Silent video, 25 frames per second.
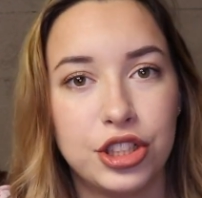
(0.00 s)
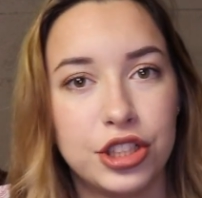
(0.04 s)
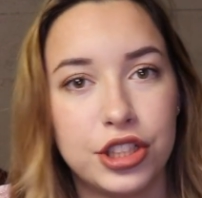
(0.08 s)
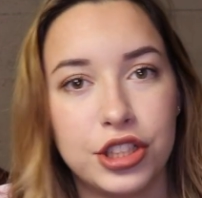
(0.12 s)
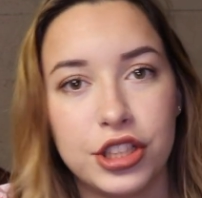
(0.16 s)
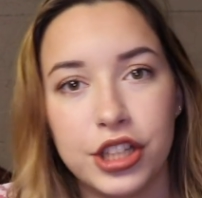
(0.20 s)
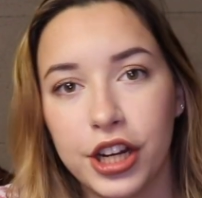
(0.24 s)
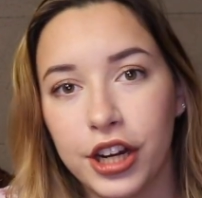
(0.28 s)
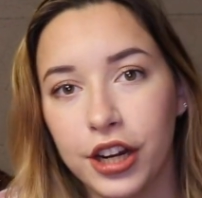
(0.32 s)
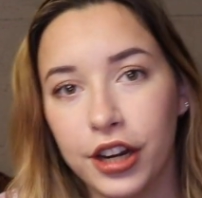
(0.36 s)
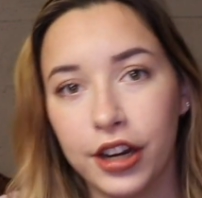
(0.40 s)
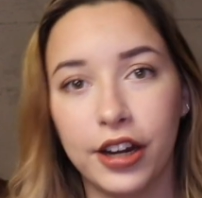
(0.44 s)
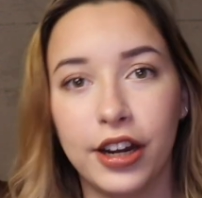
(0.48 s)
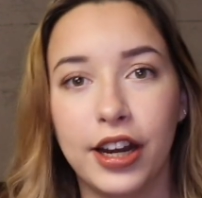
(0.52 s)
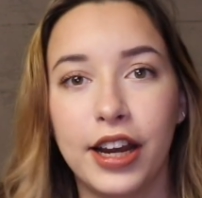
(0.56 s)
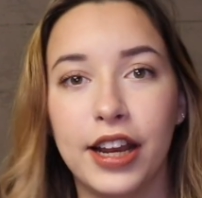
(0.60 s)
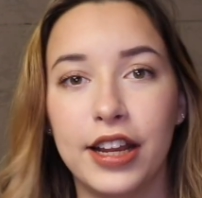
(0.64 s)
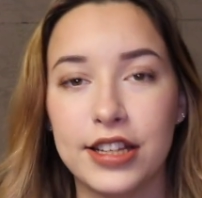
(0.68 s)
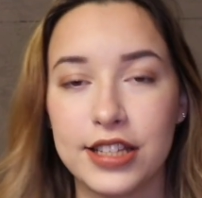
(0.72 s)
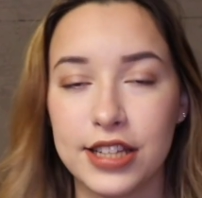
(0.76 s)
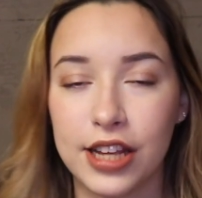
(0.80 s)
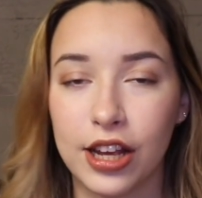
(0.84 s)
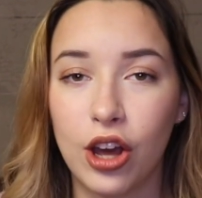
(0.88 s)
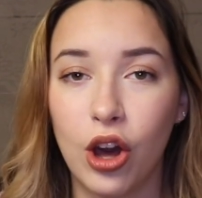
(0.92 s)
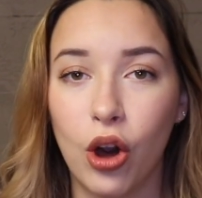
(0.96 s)
turn
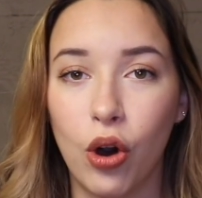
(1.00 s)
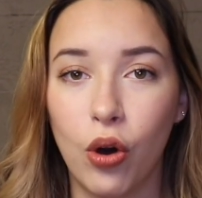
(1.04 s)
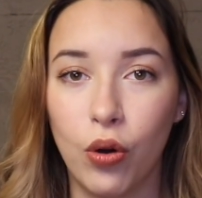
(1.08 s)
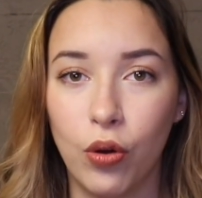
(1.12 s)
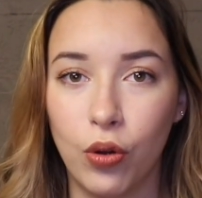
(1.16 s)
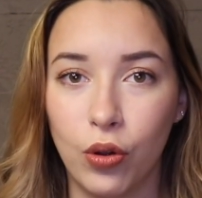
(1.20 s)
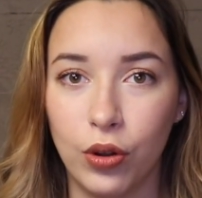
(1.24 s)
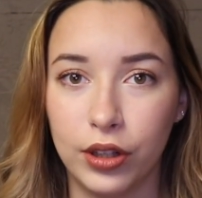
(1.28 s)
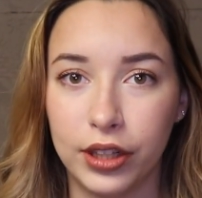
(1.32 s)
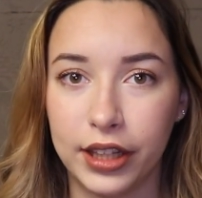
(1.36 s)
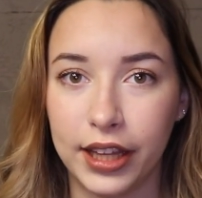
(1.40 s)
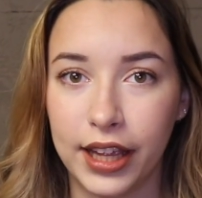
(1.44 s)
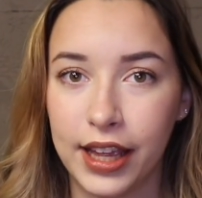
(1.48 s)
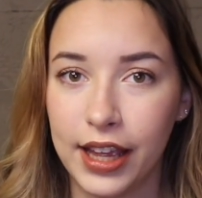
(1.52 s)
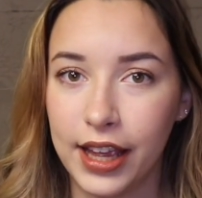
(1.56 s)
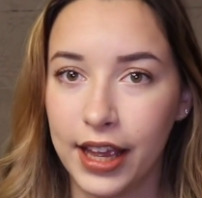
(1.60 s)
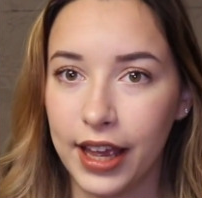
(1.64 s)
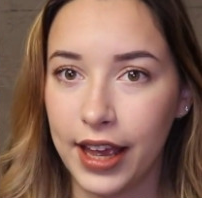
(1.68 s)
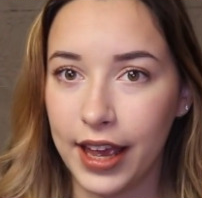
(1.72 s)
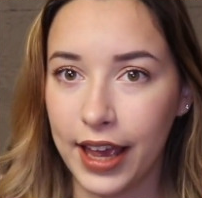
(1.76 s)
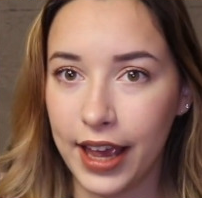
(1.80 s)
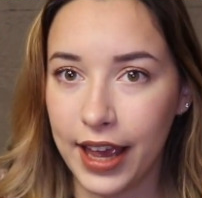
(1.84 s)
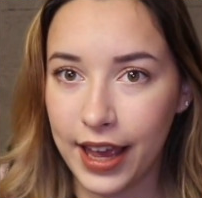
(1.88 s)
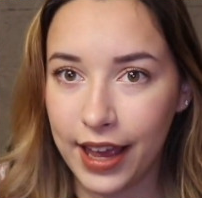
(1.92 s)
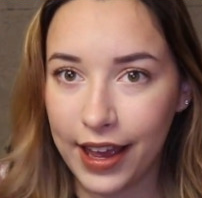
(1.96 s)
it to cold
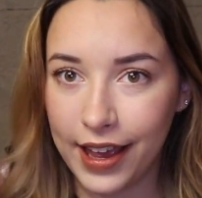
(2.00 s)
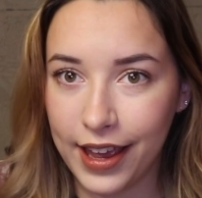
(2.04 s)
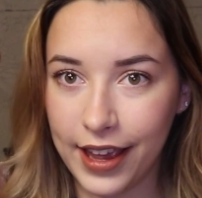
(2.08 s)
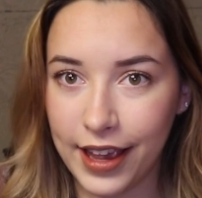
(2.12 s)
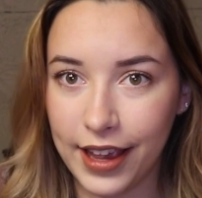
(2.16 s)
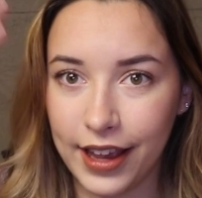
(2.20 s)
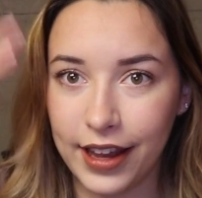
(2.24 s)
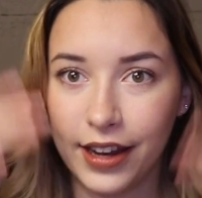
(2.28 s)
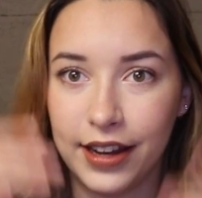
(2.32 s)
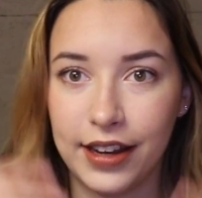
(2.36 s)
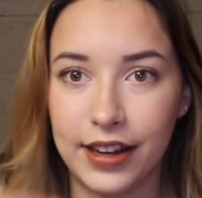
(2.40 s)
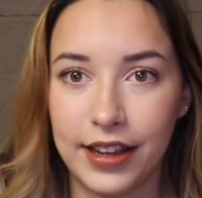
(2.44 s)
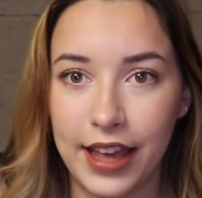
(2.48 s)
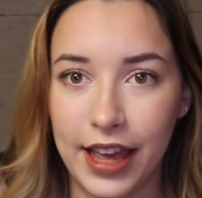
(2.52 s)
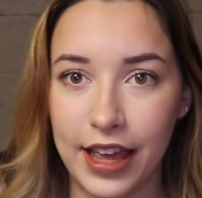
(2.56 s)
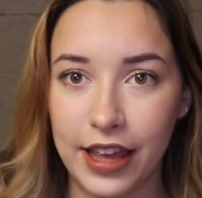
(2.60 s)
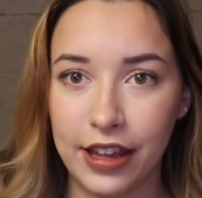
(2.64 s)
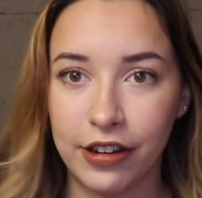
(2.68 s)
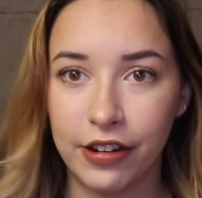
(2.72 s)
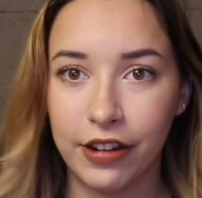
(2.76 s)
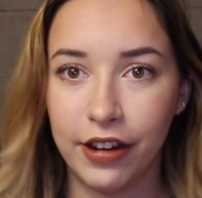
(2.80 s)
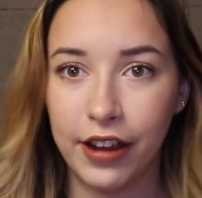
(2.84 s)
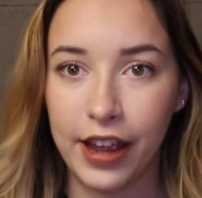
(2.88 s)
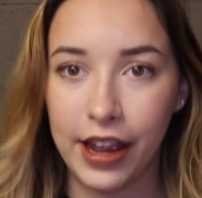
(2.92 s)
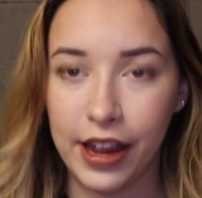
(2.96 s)
and get
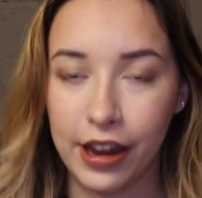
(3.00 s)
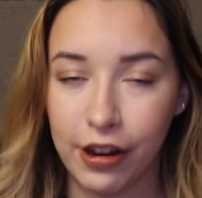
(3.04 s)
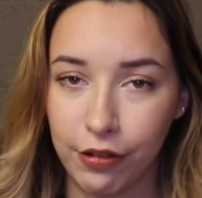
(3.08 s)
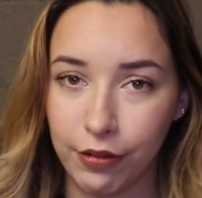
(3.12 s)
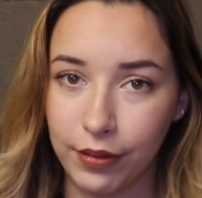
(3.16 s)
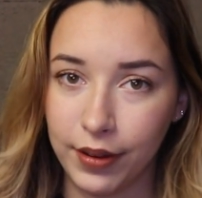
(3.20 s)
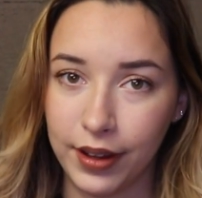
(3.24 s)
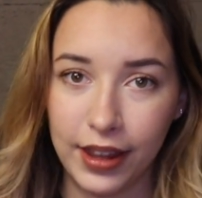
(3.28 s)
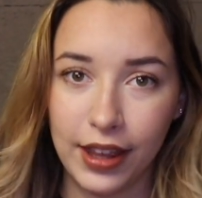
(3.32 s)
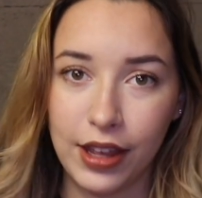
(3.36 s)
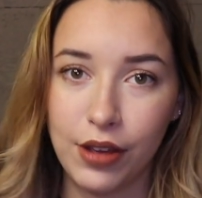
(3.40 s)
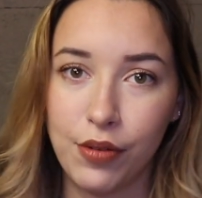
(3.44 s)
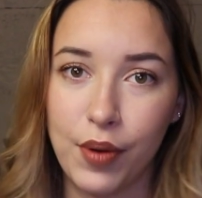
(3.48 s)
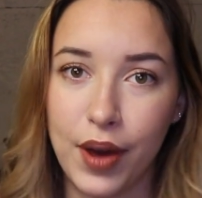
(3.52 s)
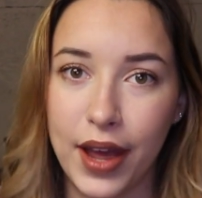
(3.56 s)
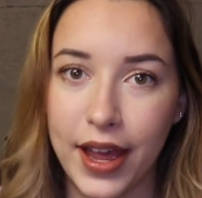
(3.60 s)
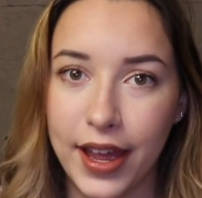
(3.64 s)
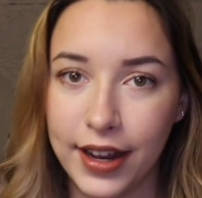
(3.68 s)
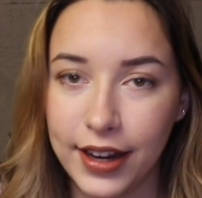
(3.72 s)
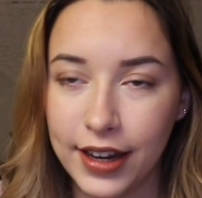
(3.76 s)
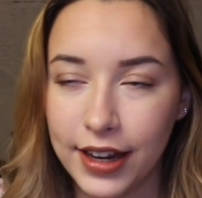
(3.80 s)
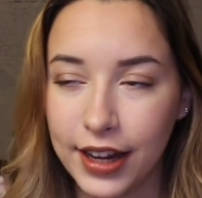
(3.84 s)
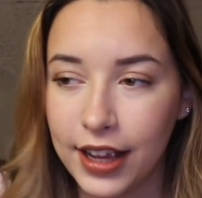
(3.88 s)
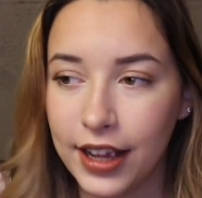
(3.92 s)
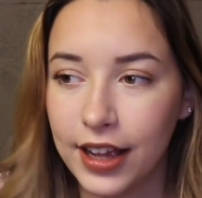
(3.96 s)
your hair really wet.
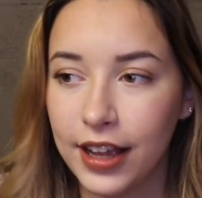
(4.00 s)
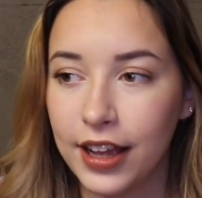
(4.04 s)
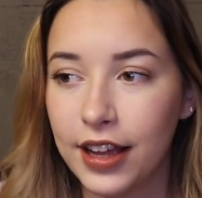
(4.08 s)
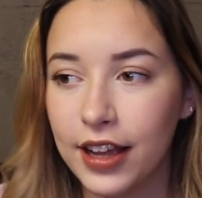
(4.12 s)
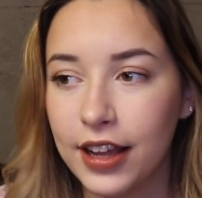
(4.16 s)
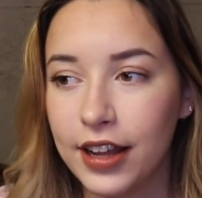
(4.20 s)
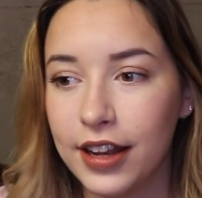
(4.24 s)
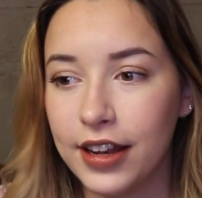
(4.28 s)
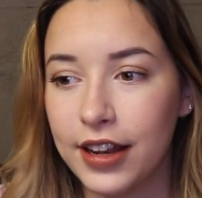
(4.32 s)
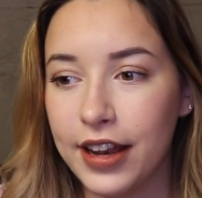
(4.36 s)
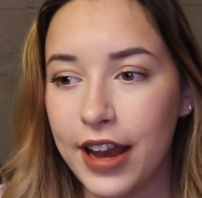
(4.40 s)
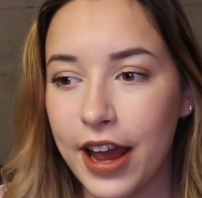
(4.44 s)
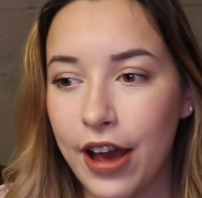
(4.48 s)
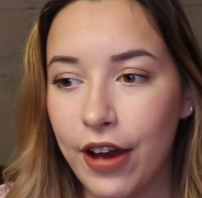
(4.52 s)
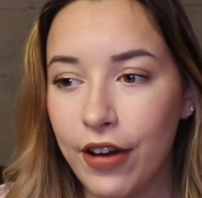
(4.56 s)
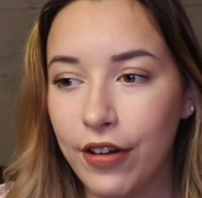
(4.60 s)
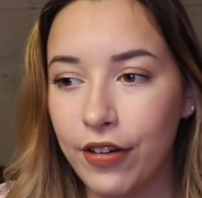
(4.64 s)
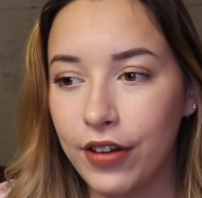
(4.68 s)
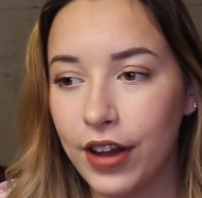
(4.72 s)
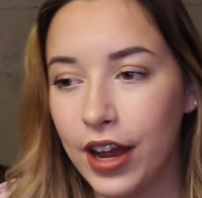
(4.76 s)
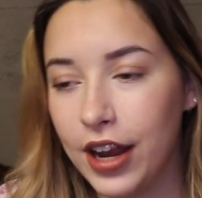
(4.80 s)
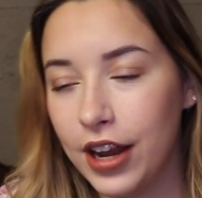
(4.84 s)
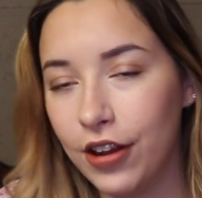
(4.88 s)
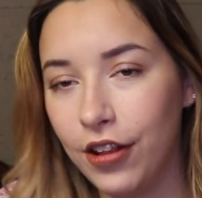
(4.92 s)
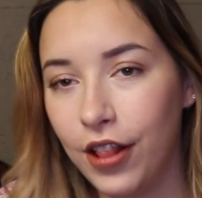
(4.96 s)

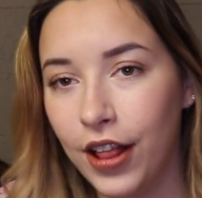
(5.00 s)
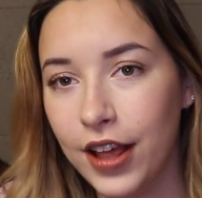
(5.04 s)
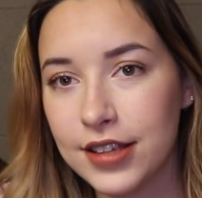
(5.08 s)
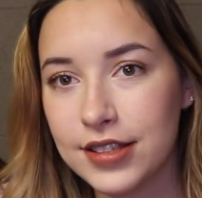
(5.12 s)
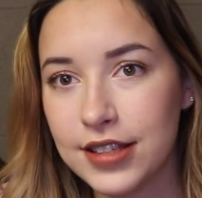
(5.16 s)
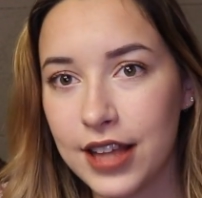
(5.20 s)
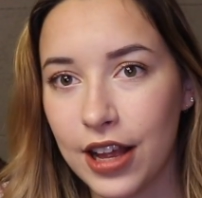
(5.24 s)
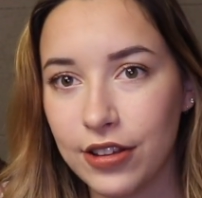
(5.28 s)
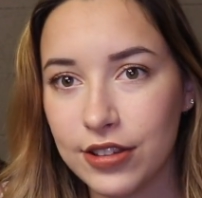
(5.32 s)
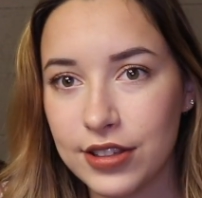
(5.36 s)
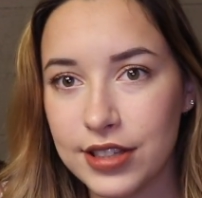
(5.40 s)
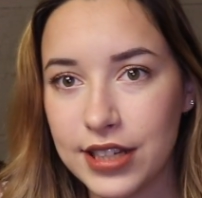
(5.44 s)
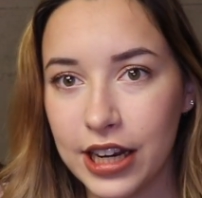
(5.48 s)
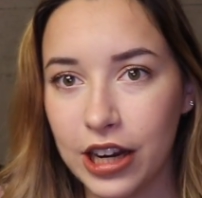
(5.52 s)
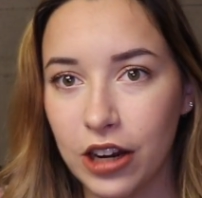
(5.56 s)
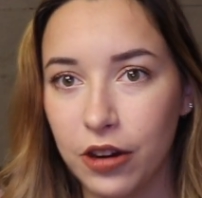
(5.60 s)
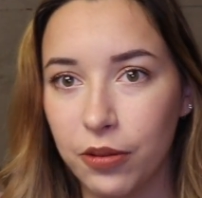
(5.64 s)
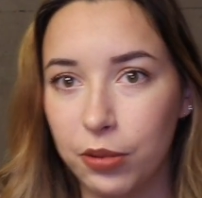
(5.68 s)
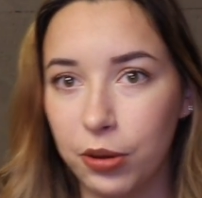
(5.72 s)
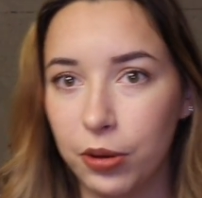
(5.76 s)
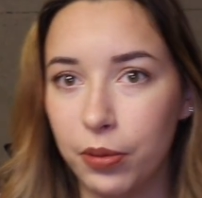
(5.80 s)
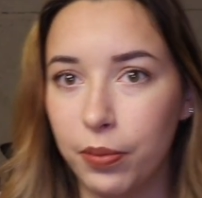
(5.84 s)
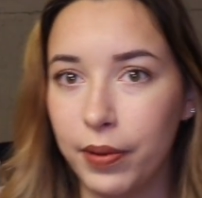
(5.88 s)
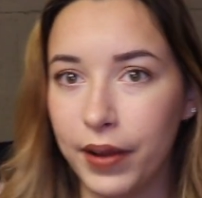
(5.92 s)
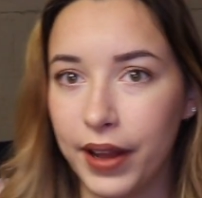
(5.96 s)
Now, I know that sounds
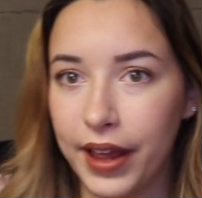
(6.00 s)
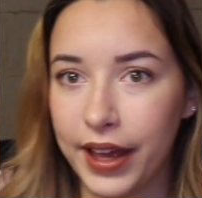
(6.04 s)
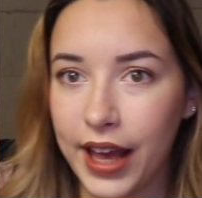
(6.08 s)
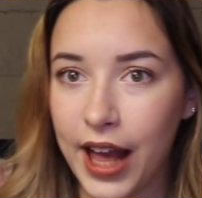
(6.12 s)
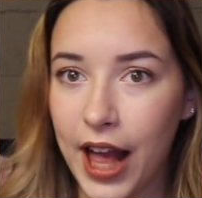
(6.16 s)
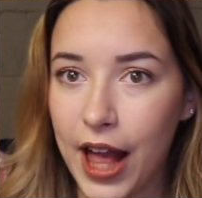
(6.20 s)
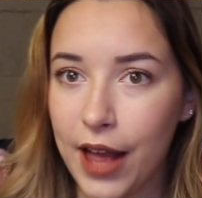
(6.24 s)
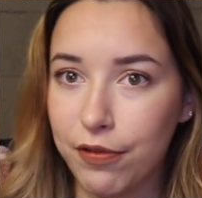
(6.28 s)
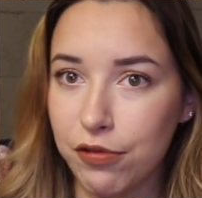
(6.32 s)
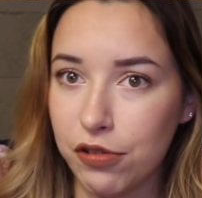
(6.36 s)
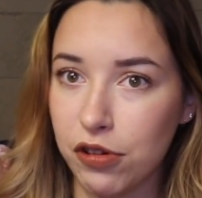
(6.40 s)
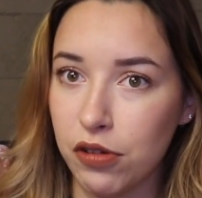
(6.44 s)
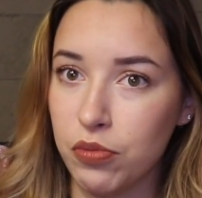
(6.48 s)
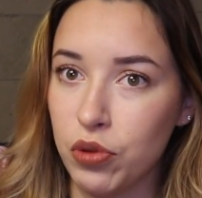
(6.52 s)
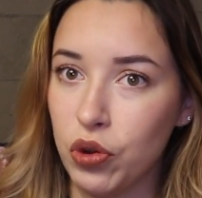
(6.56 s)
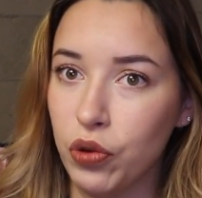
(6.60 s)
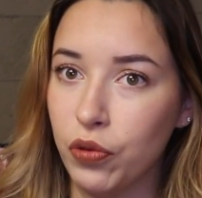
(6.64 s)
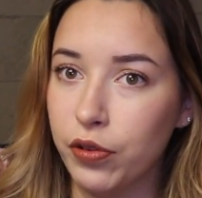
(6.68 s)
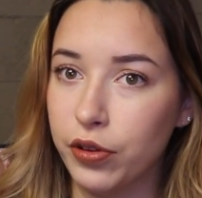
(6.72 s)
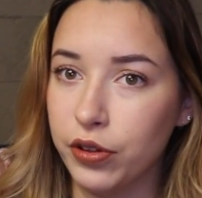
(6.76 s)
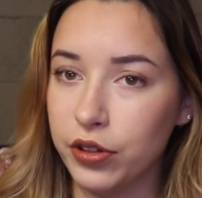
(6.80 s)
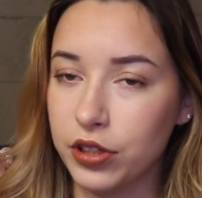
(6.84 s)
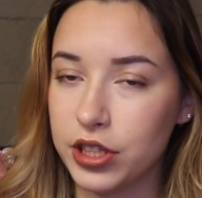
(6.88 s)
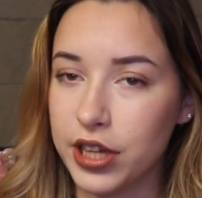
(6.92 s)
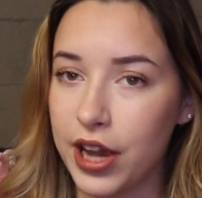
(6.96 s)
terrible, but like, I have
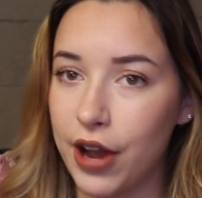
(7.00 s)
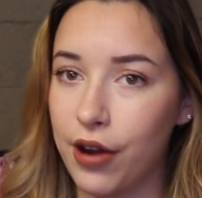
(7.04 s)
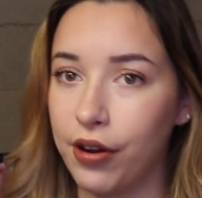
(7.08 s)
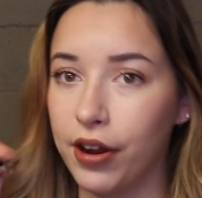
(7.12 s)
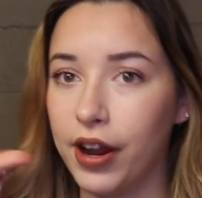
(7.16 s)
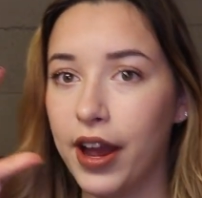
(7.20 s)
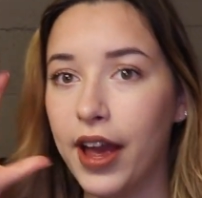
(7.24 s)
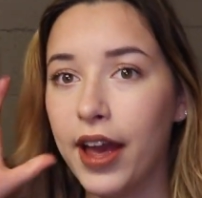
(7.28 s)
removable shower